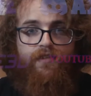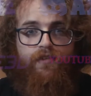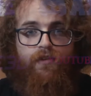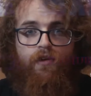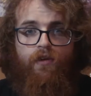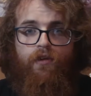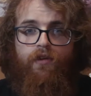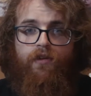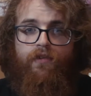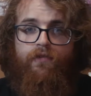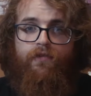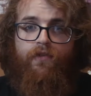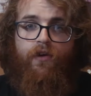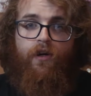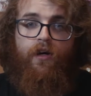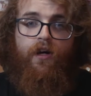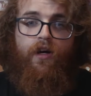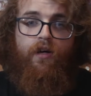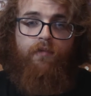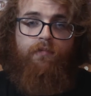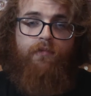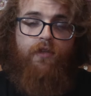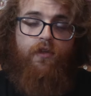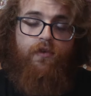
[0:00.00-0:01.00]
on all of our
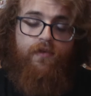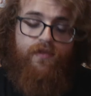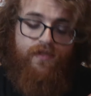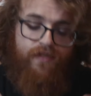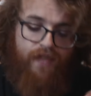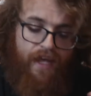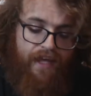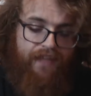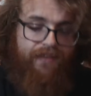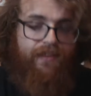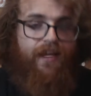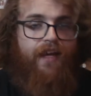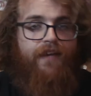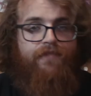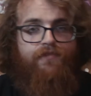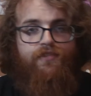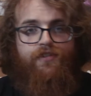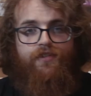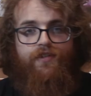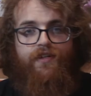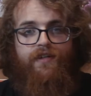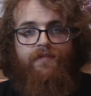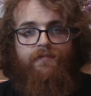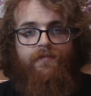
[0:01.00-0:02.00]
uploads and live
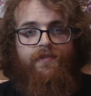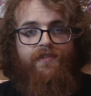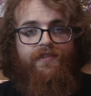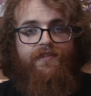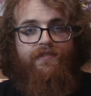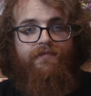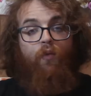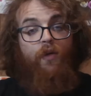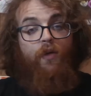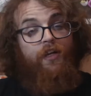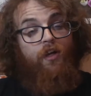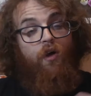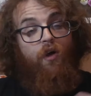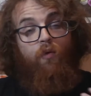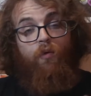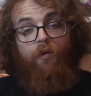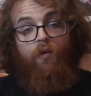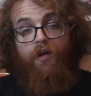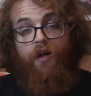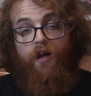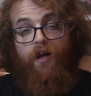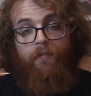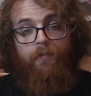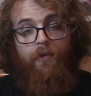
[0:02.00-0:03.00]
streams. We know we're
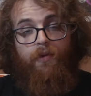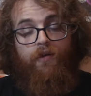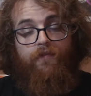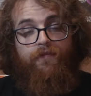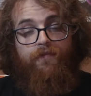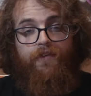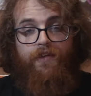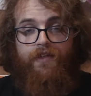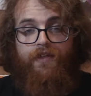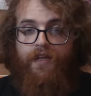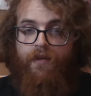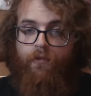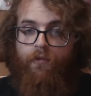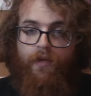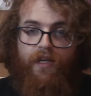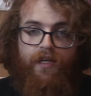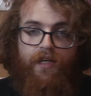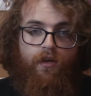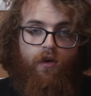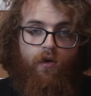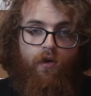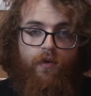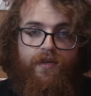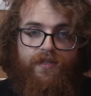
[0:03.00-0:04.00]
not perfect and we
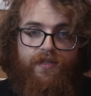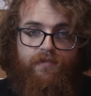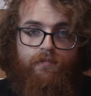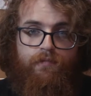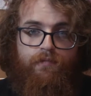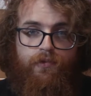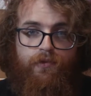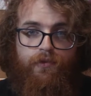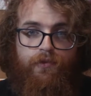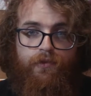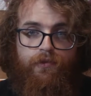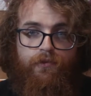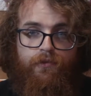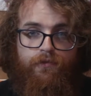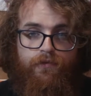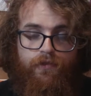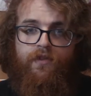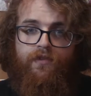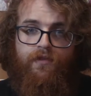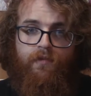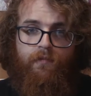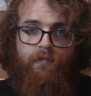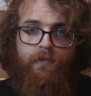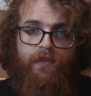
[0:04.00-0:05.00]
can always improve,
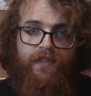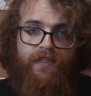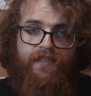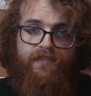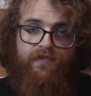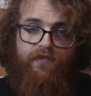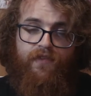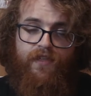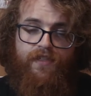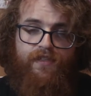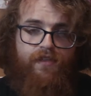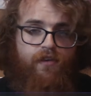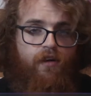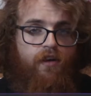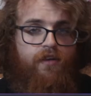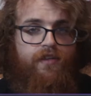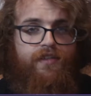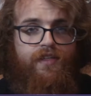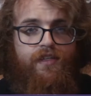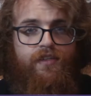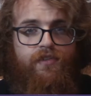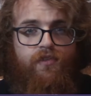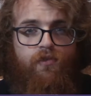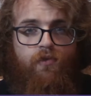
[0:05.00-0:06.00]
so please visit our
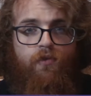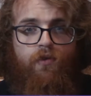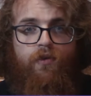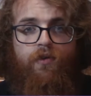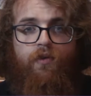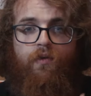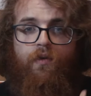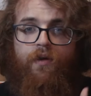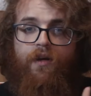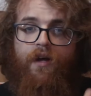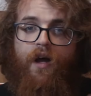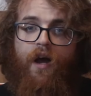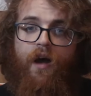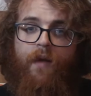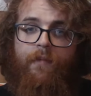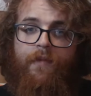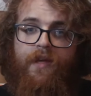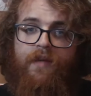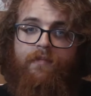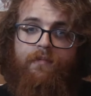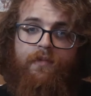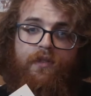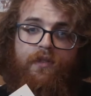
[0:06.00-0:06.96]
Discord or comment